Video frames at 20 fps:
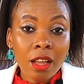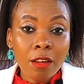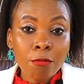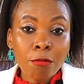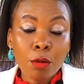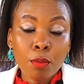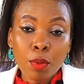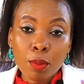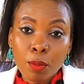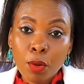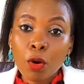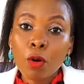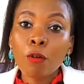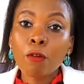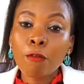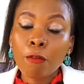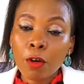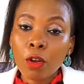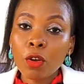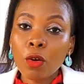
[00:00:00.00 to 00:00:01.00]
For people who
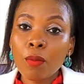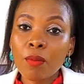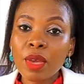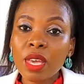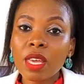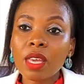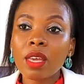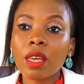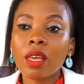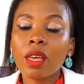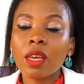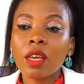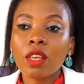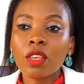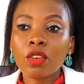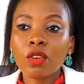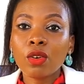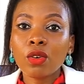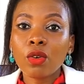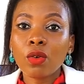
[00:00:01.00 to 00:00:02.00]
follow me,
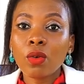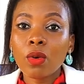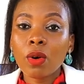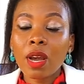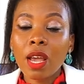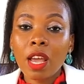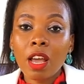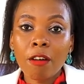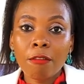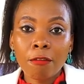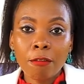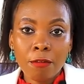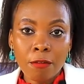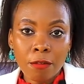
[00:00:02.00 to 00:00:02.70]
you know I have